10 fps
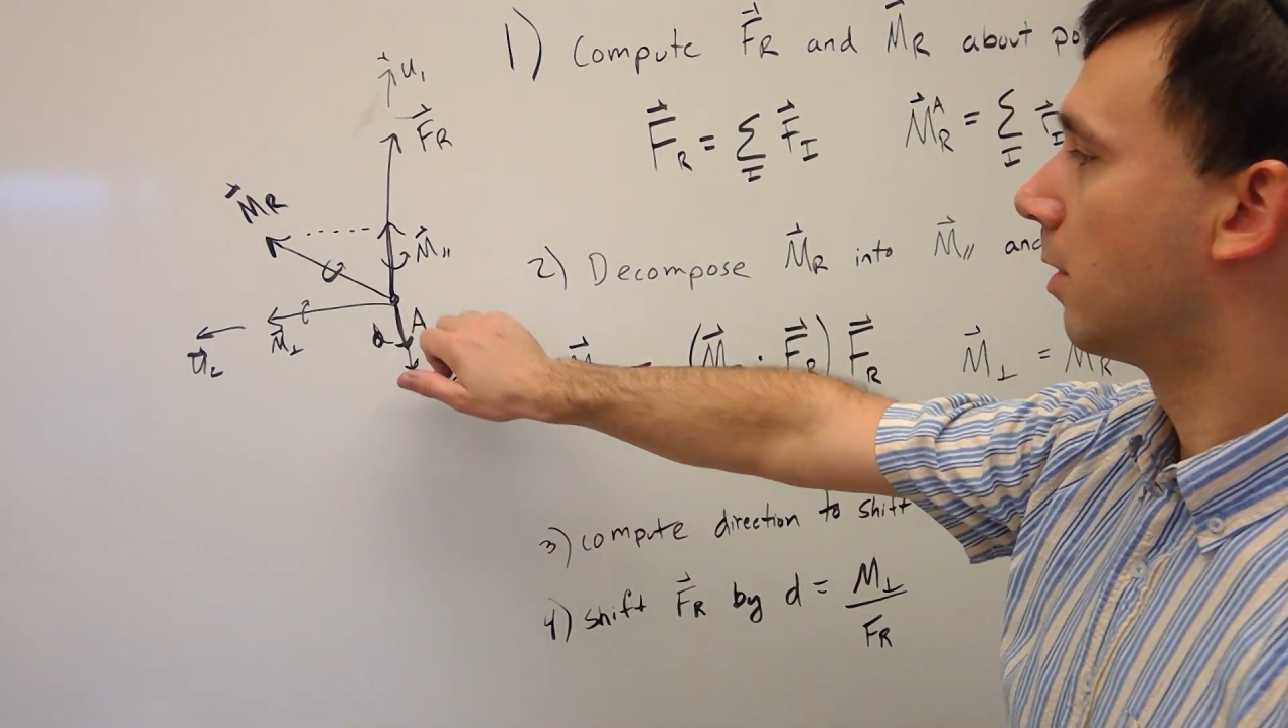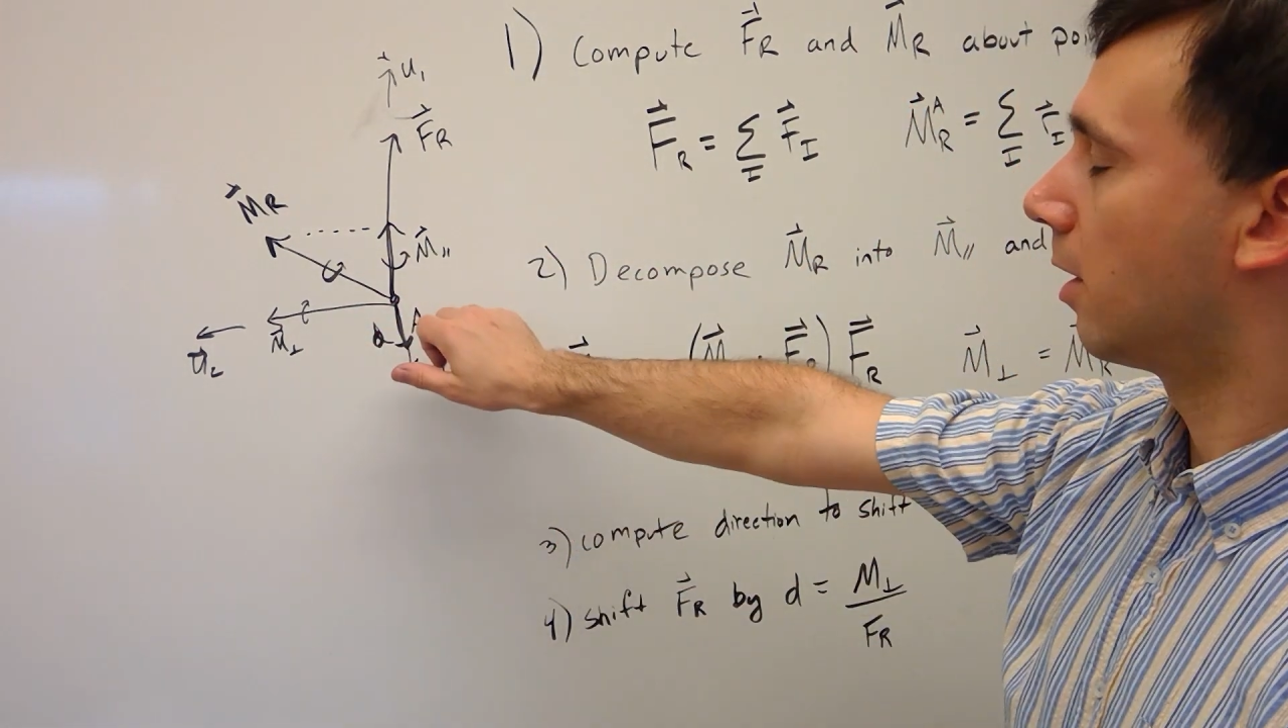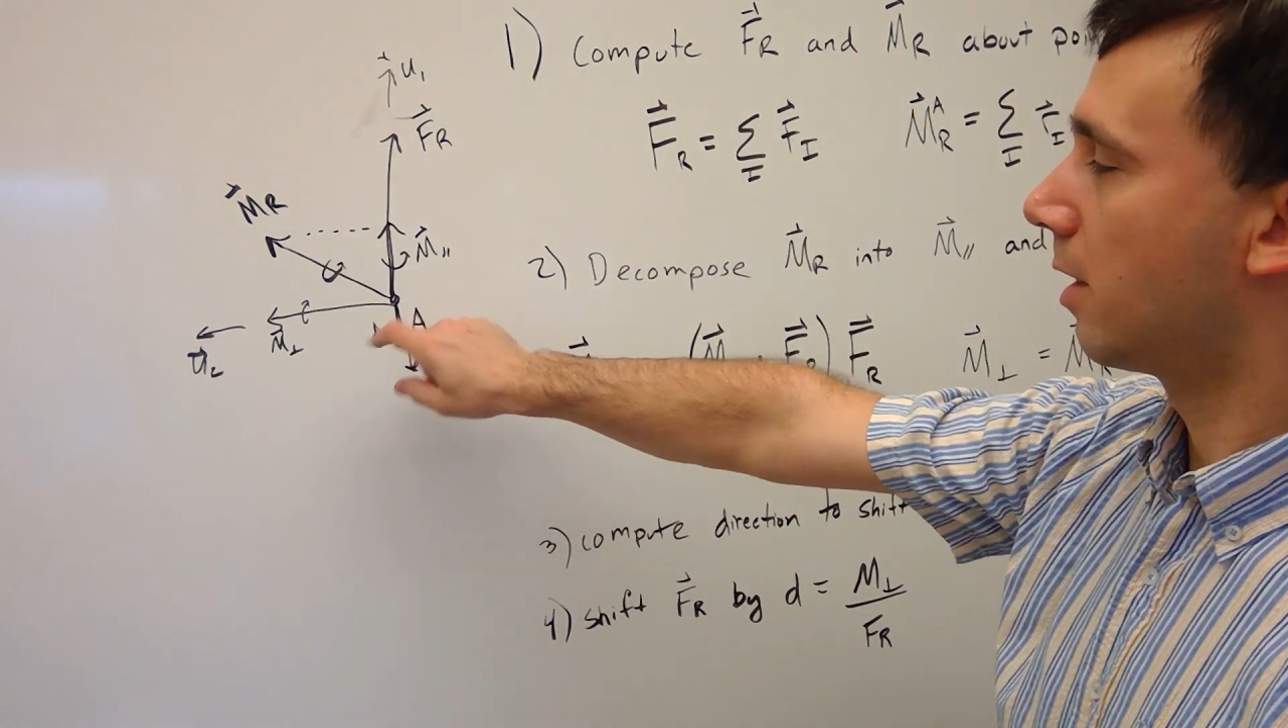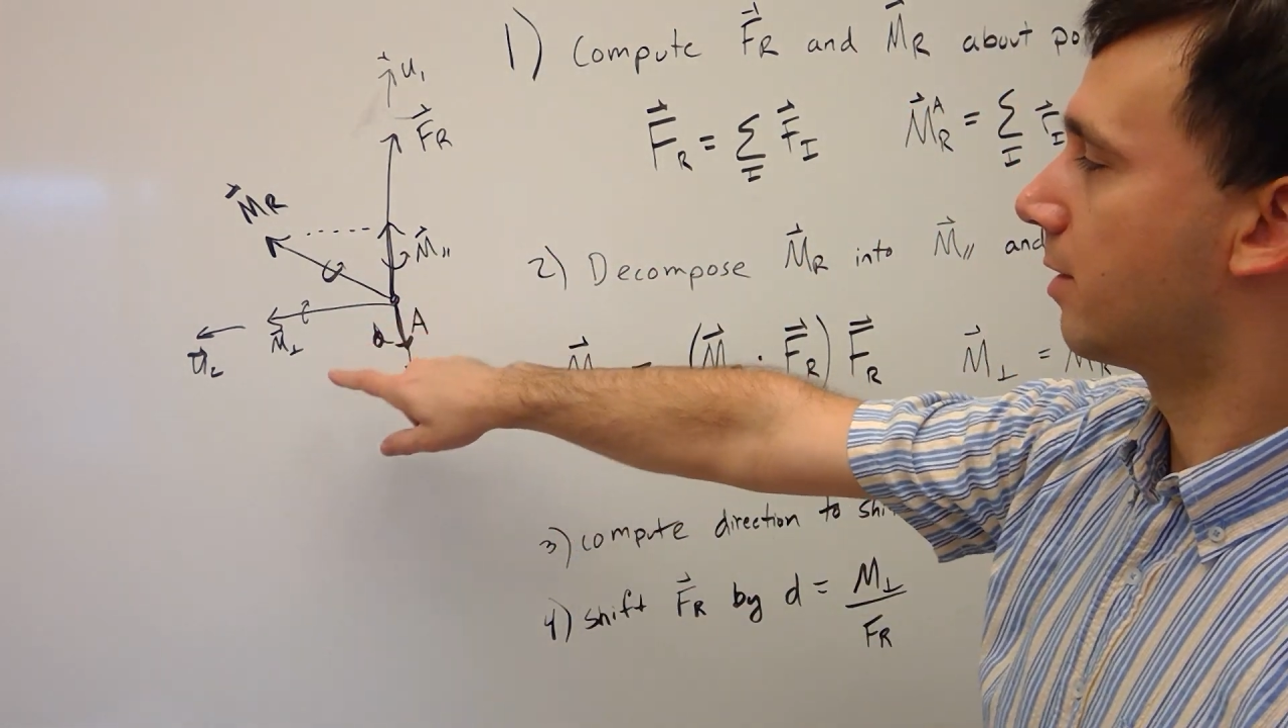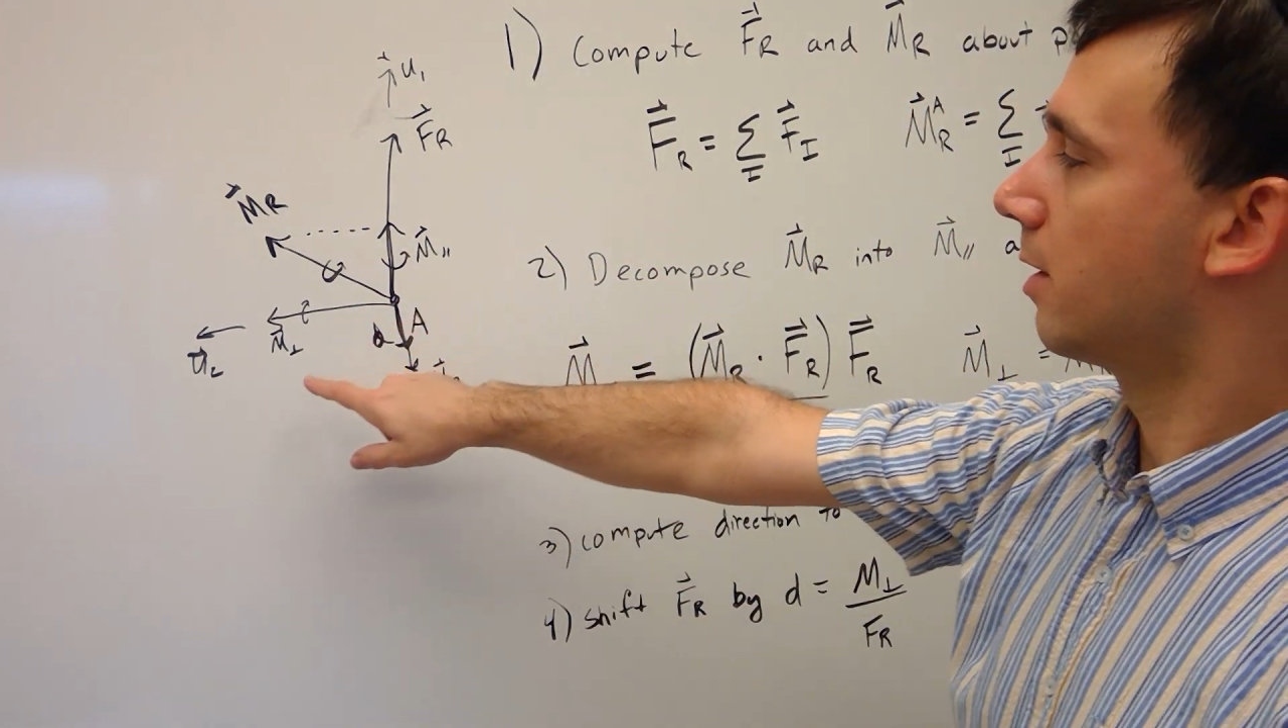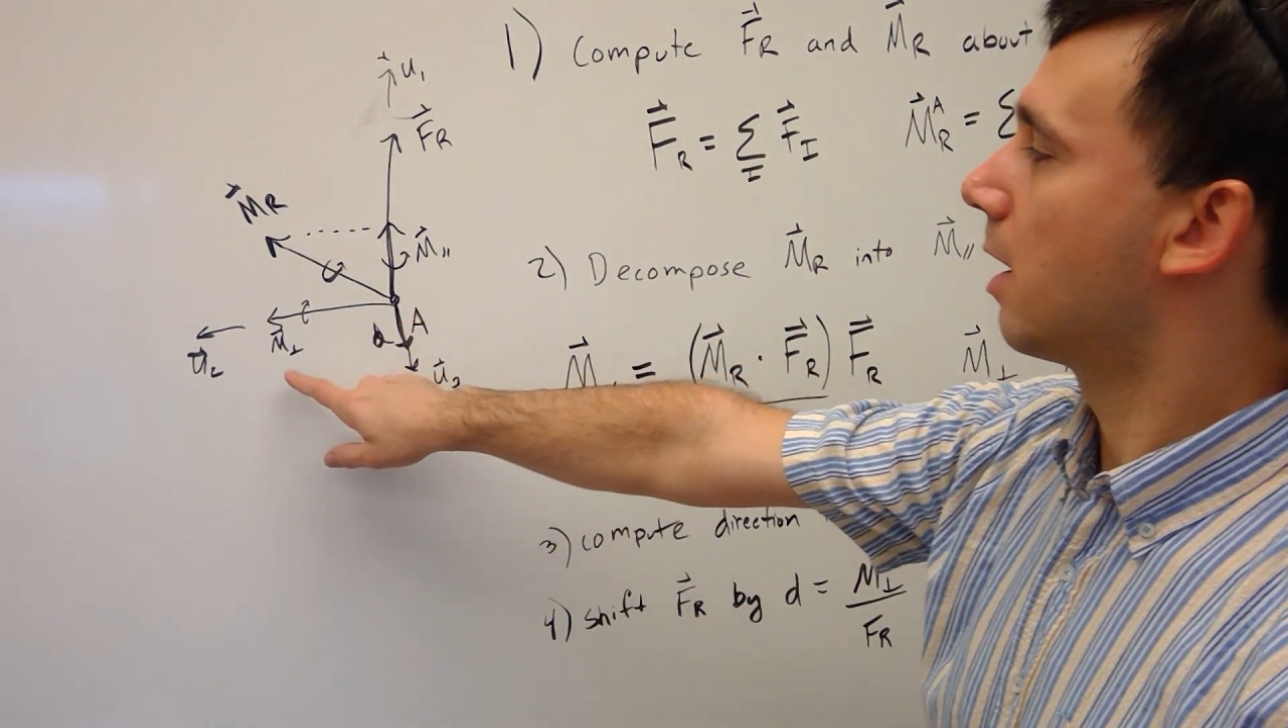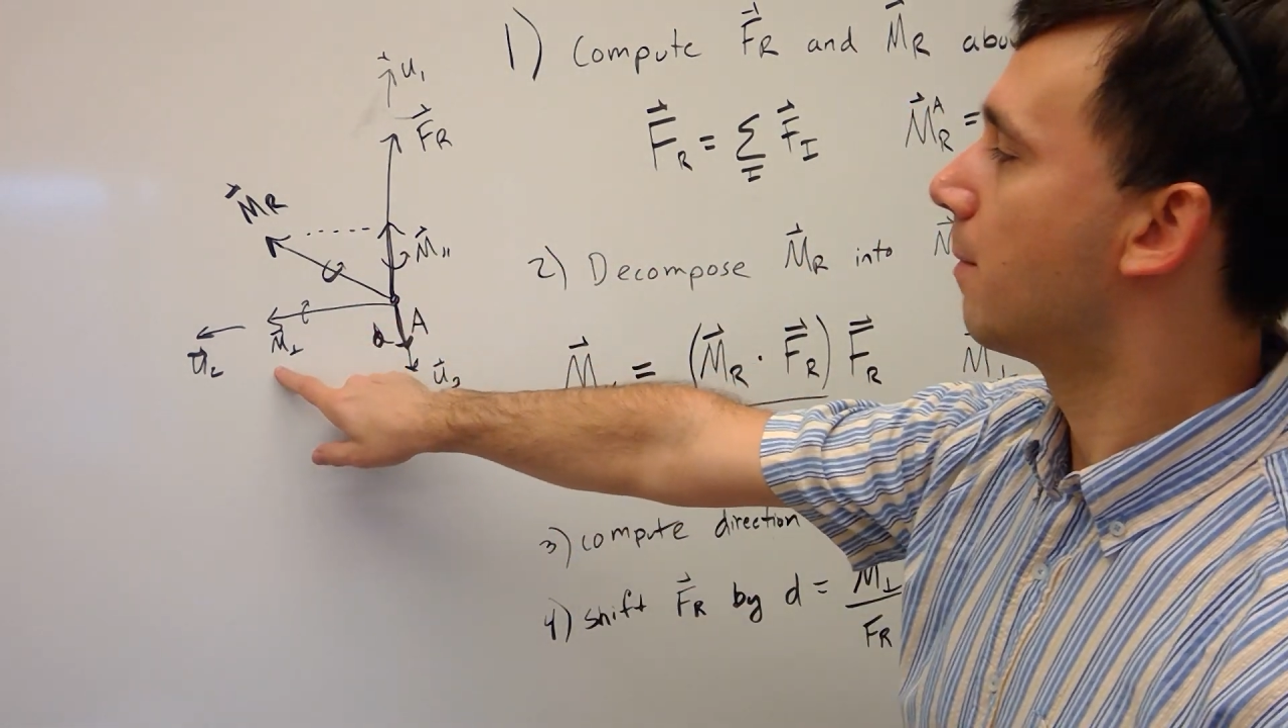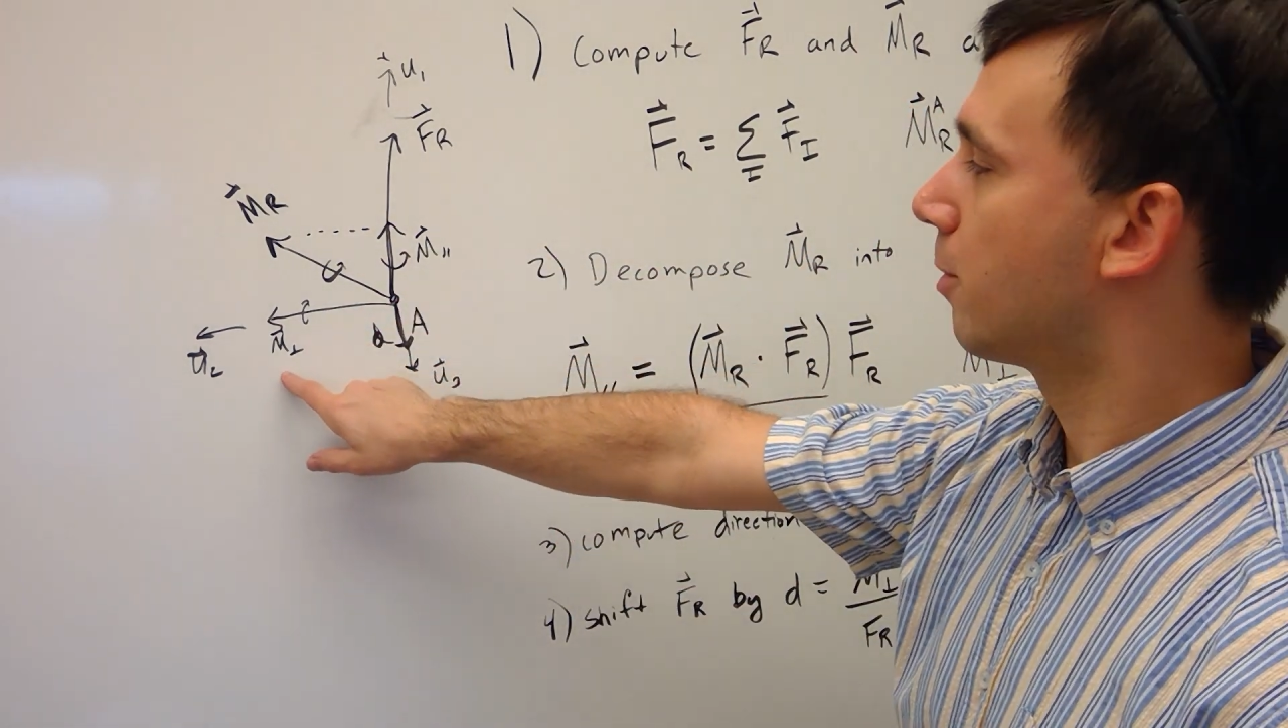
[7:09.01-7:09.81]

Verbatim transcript: or the m